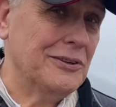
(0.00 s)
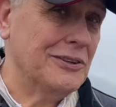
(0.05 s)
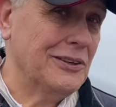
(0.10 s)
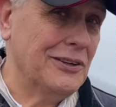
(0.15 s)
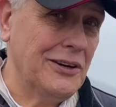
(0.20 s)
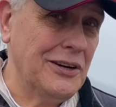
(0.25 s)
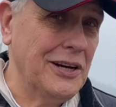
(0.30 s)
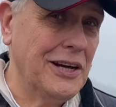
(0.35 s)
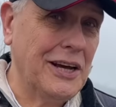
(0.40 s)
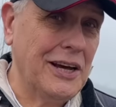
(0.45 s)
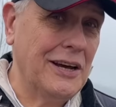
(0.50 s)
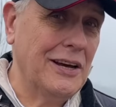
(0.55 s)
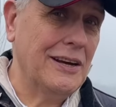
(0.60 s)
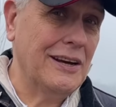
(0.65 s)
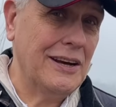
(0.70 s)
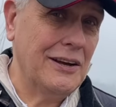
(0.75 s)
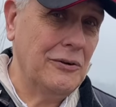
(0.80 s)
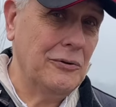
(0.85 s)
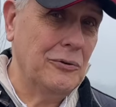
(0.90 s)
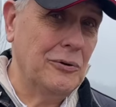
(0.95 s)
like it
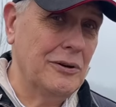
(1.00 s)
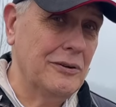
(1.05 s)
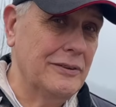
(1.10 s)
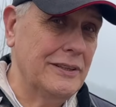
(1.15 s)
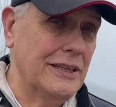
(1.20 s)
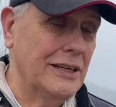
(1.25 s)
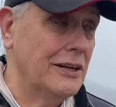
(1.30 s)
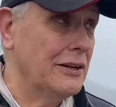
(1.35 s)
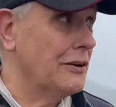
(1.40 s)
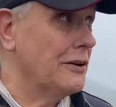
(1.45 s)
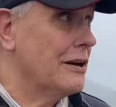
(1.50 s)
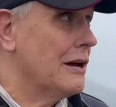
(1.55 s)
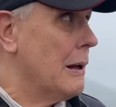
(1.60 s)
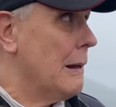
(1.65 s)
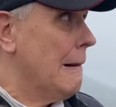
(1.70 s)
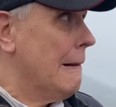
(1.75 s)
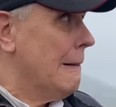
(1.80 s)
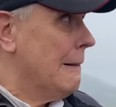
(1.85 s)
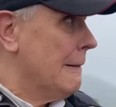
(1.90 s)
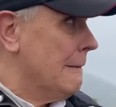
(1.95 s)
in all of England.
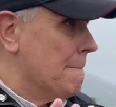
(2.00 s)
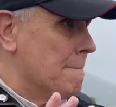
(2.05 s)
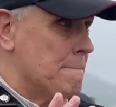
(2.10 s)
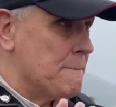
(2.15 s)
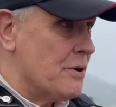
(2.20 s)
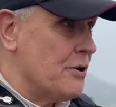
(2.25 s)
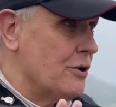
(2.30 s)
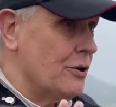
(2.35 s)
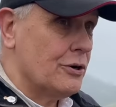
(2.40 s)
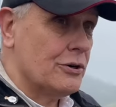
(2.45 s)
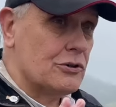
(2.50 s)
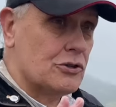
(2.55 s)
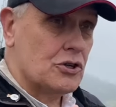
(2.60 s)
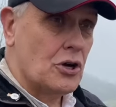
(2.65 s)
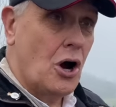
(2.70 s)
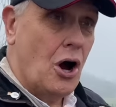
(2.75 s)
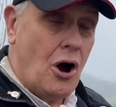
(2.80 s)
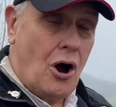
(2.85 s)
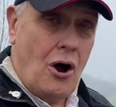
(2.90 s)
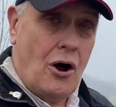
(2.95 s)
Perched
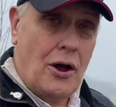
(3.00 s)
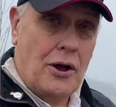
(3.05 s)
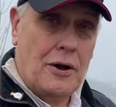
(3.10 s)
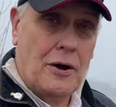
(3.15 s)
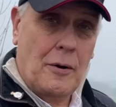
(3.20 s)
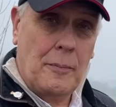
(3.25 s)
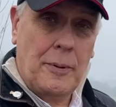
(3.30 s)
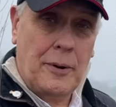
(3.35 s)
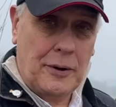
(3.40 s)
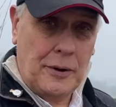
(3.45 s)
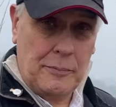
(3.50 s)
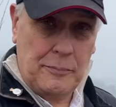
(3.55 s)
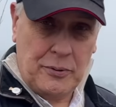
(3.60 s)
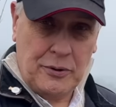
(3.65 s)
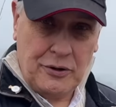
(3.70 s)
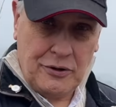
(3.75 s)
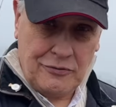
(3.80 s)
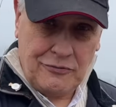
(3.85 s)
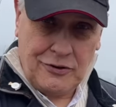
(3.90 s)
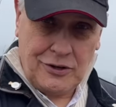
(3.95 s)
high upon a
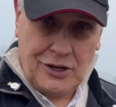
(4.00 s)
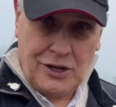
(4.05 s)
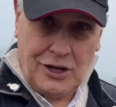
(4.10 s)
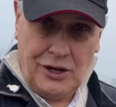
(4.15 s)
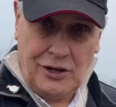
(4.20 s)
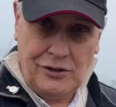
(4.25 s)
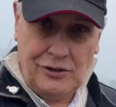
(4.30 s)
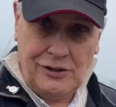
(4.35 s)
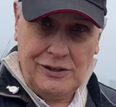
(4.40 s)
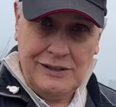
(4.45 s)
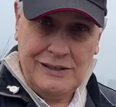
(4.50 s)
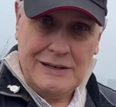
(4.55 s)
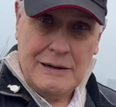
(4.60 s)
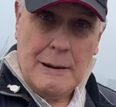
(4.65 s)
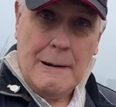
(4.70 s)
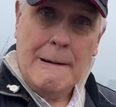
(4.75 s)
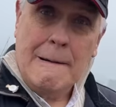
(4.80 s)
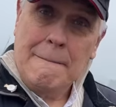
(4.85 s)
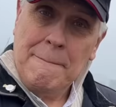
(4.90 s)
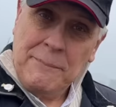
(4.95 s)
perfect hill,
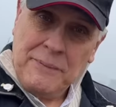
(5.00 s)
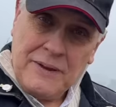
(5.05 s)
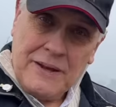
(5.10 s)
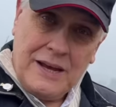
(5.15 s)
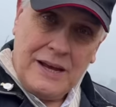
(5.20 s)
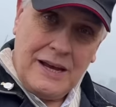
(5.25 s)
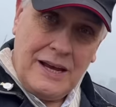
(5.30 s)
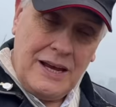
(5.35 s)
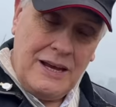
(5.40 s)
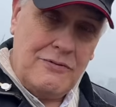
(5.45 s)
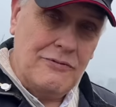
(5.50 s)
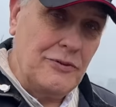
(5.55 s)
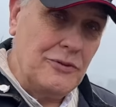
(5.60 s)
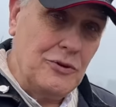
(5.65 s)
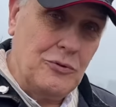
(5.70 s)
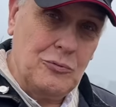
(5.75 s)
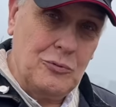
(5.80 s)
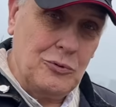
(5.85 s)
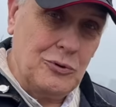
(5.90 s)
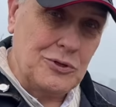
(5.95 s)
even the
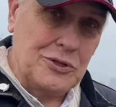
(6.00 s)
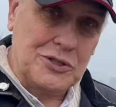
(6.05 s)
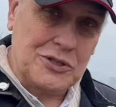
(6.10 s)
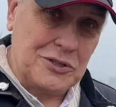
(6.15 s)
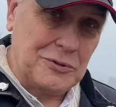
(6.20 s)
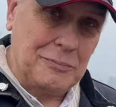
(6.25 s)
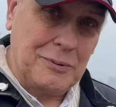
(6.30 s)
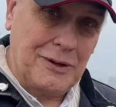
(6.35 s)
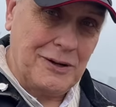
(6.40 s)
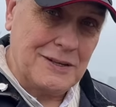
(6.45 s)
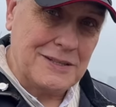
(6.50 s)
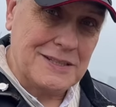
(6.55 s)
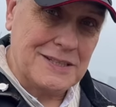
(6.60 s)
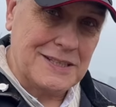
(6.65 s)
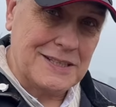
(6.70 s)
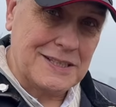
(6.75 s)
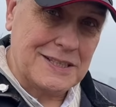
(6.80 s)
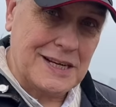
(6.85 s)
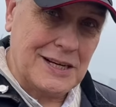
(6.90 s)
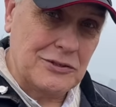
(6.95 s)
water supply to
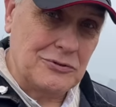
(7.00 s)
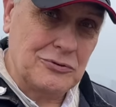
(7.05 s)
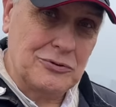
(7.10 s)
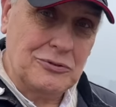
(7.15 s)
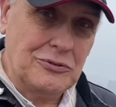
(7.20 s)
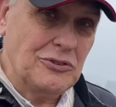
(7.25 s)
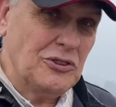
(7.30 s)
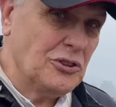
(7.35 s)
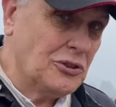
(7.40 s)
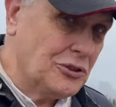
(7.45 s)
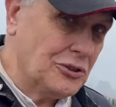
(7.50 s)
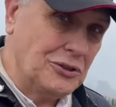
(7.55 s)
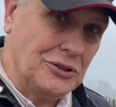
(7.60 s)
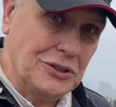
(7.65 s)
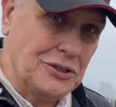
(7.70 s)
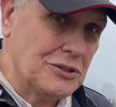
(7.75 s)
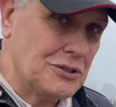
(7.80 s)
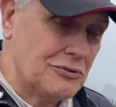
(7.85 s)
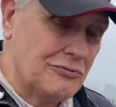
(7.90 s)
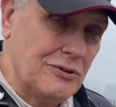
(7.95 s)
this castle, you couldn't
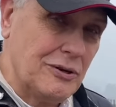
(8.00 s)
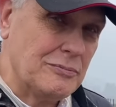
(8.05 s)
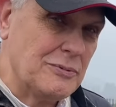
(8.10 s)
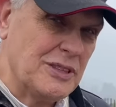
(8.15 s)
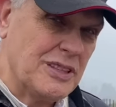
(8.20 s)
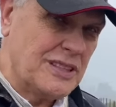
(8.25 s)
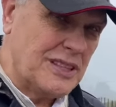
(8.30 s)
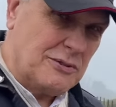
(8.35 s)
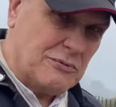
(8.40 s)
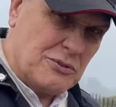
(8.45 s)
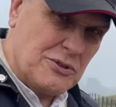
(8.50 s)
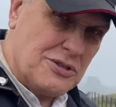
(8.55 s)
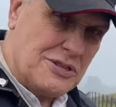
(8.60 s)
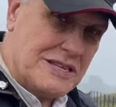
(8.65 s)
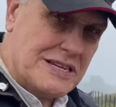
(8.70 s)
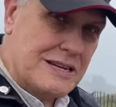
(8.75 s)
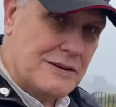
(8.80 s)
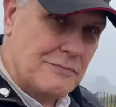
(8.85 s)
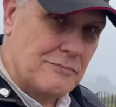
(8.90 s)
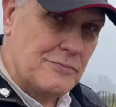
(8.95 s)
interrupt it, it was
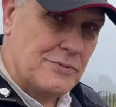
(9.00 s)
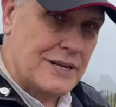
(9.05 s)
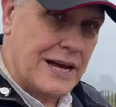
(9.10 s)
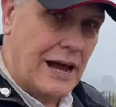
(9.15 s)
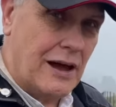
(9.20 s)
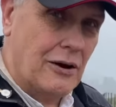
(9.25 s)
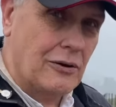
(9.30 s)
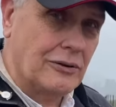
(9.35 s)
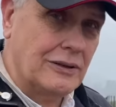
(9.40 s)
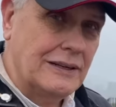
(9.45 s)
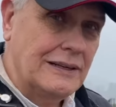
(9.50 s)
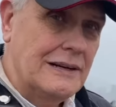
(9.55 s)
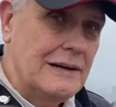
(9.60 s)
deep down.